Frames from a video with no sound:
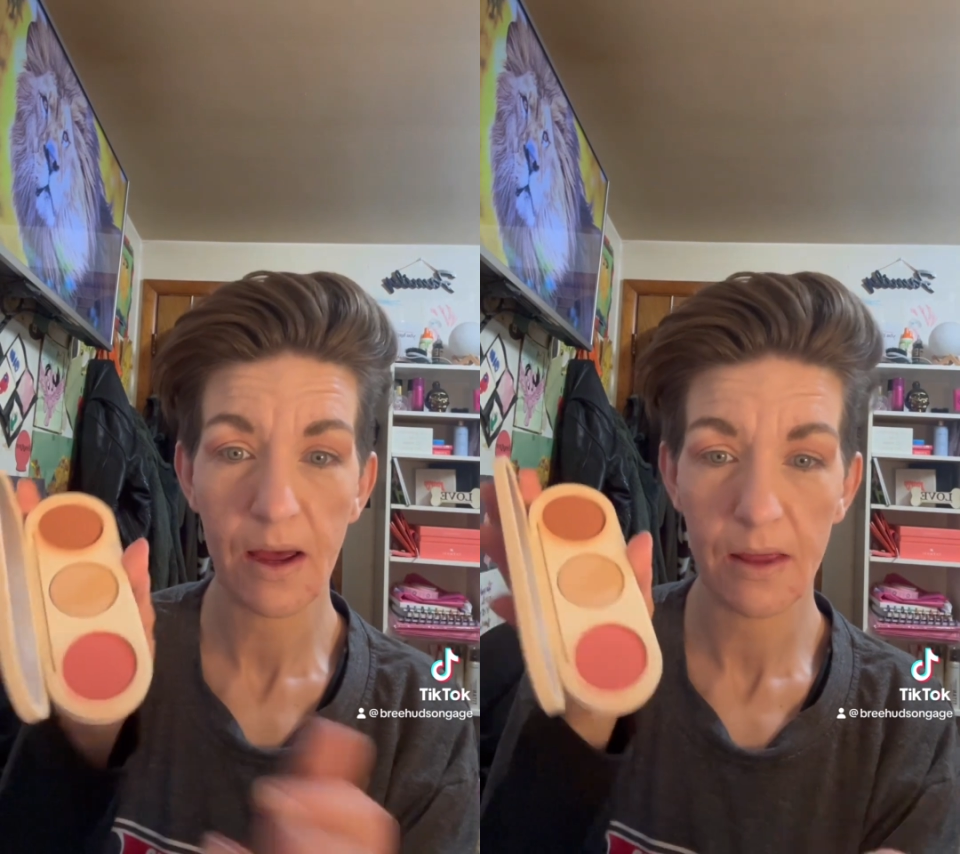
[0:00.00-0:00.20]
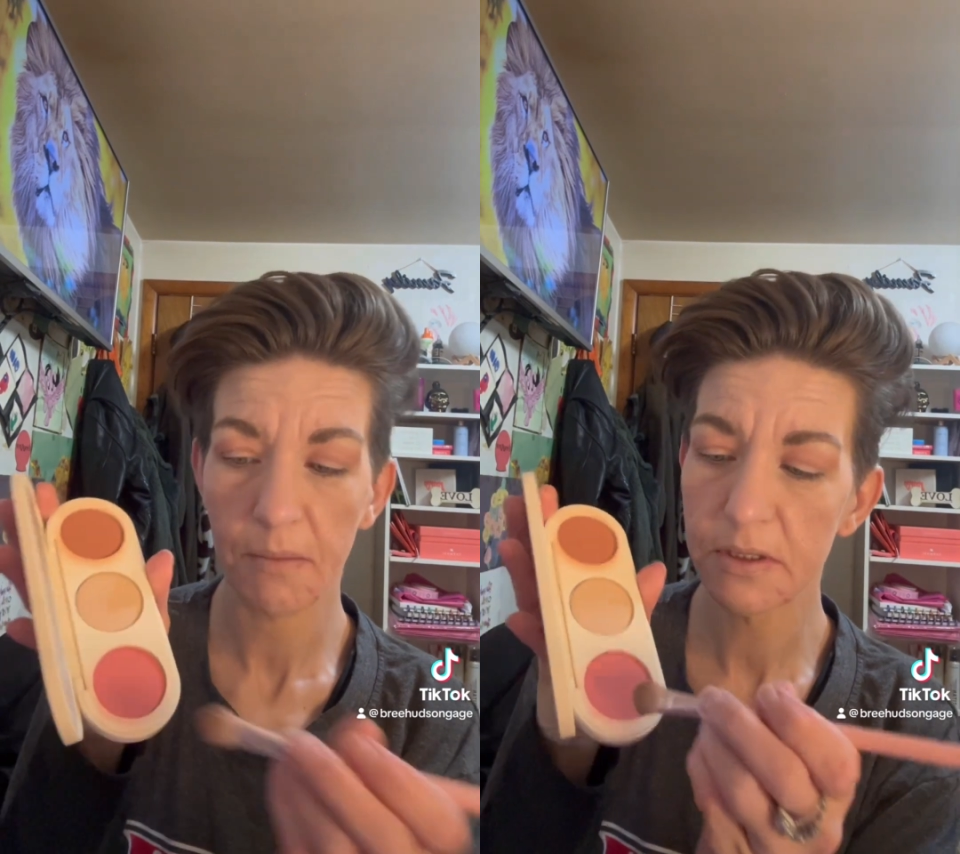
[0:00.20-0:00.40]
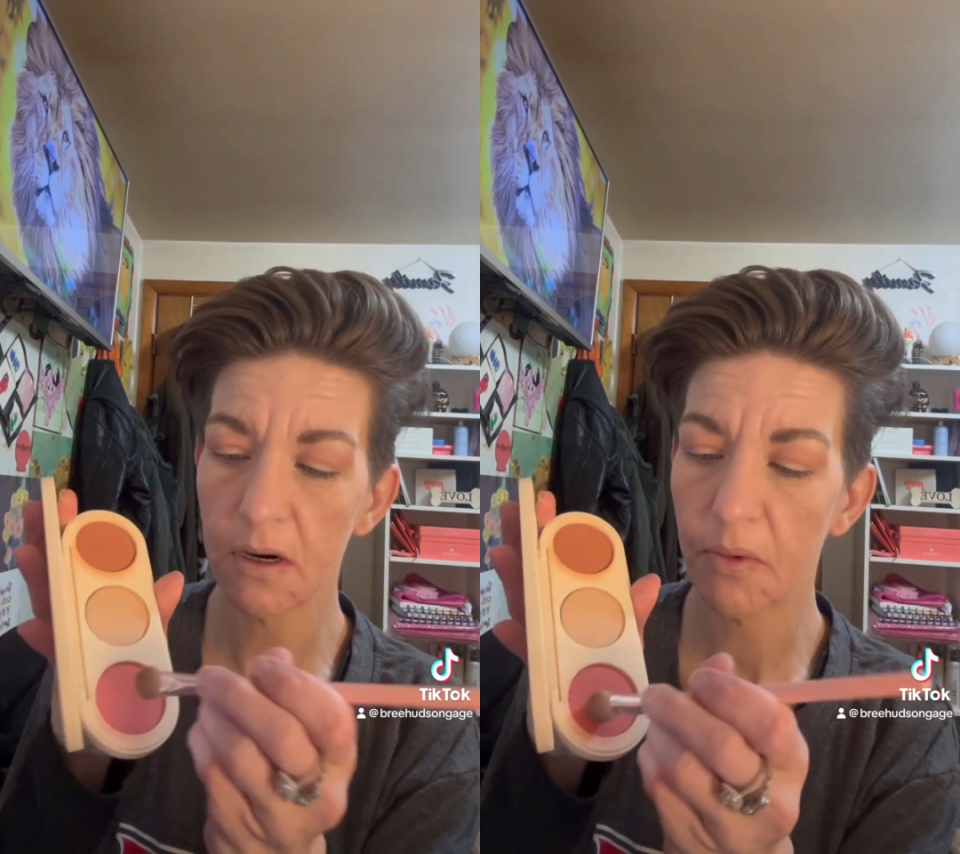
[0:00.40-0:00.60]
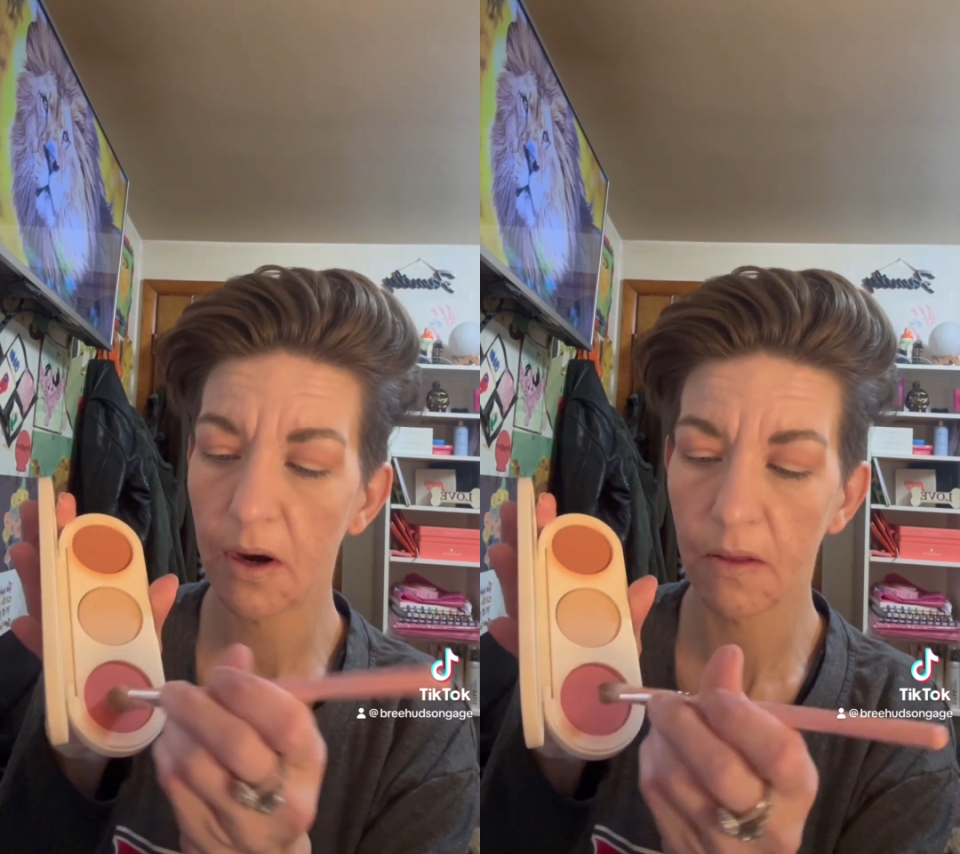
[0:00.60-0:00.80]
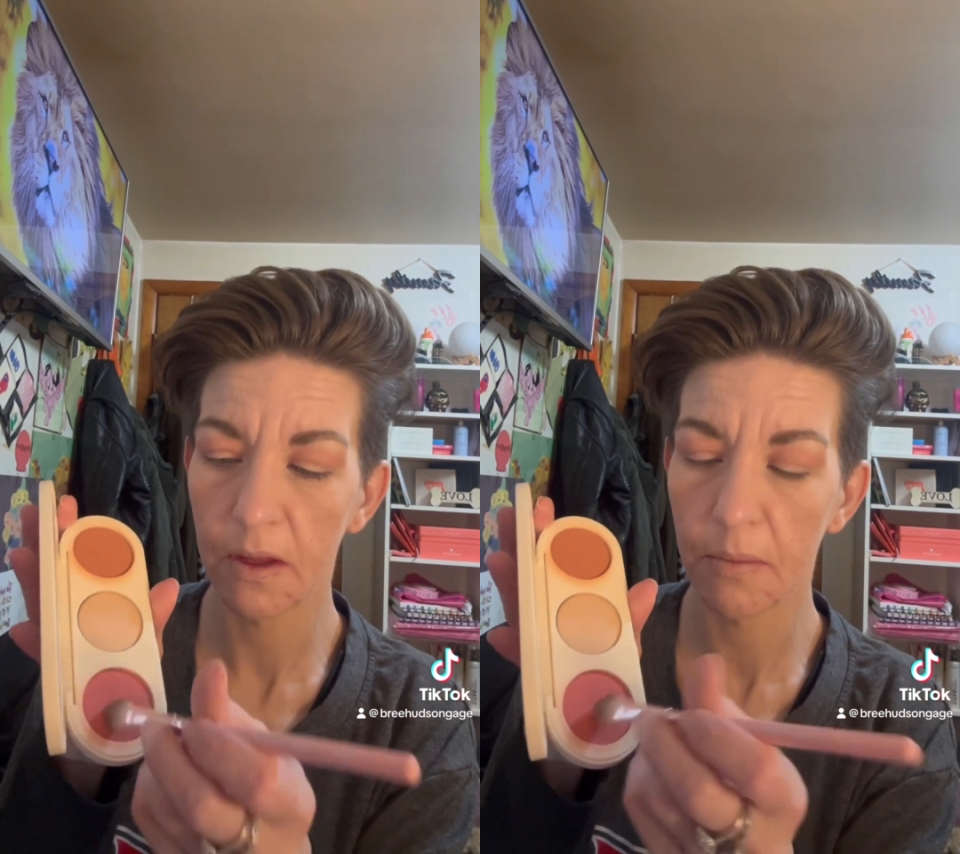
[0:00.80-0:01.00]
eye, and then I'm just going to
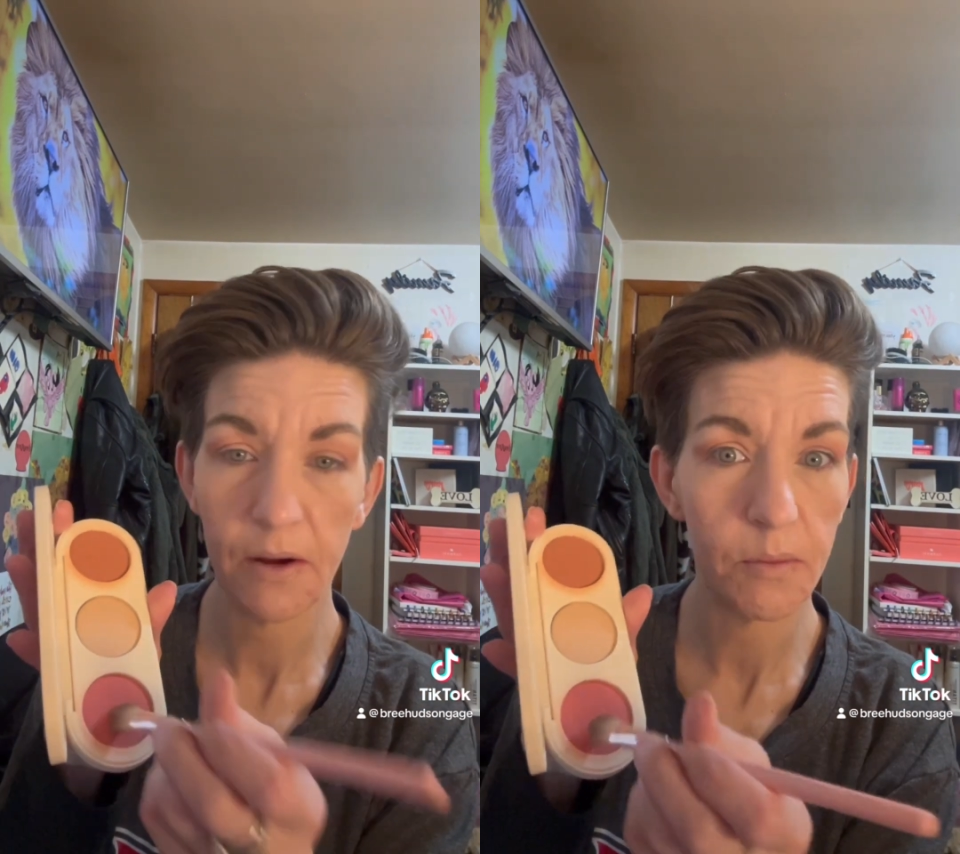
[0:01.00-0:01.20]
put a little bit of